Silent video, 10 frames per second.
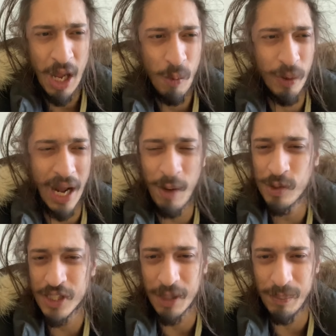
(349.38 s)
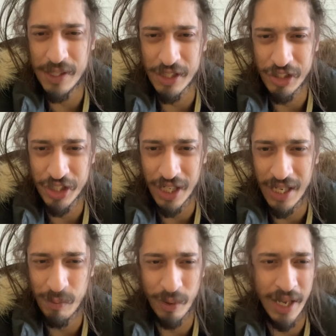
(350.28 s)
when I wasn't a piece of
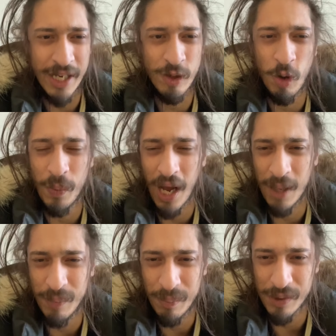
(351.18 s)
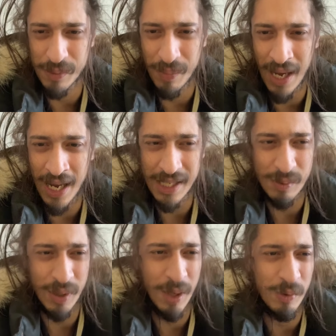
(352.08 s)
shit, when I didn't go behind people's
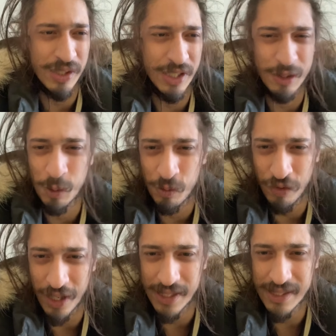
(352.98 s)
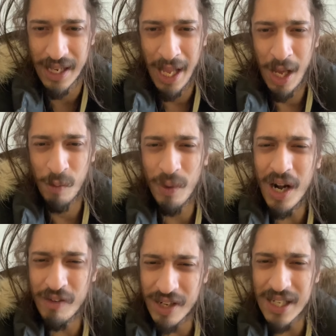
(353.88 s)
backs, when I wasn't two faced, when
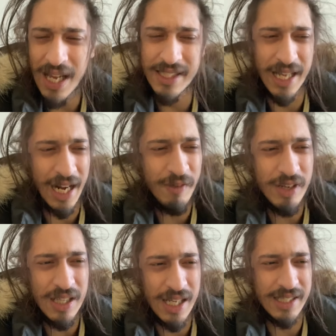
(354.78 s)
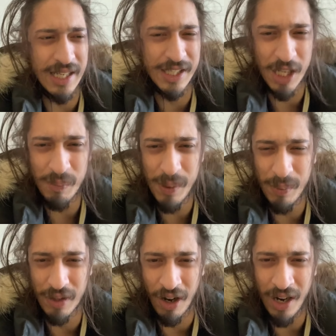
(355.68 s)
I realized that, I realized that some
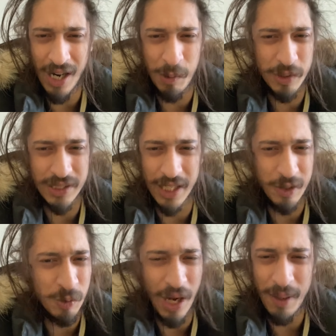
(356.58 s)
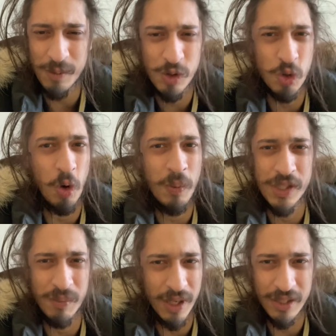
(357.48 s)
people are, I was like, dude, I am so
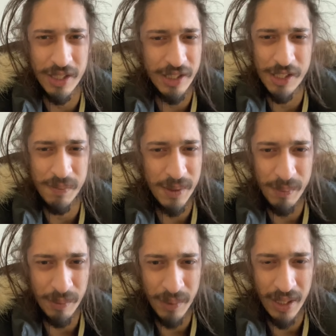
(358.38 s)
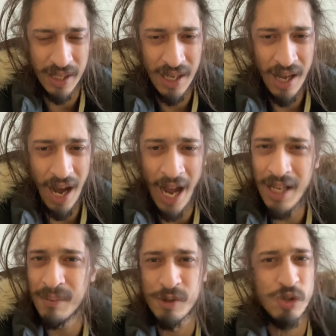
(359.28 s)
much better than these people, man. I
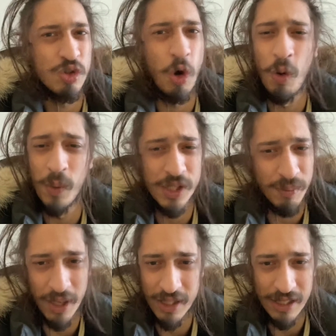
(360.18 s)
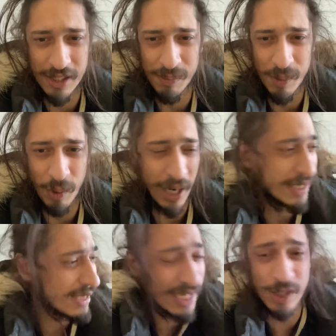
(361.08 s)
am so much better than these people. And
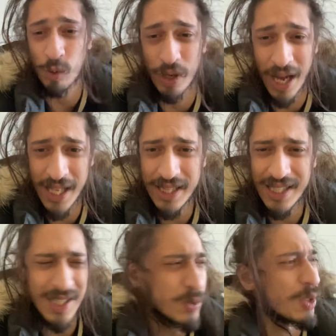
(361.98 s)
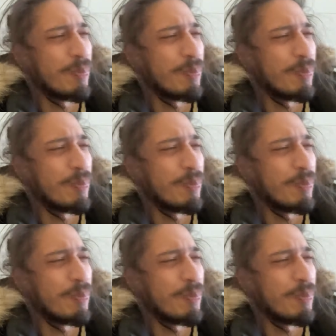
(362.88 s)
it's not just what I think, that's what the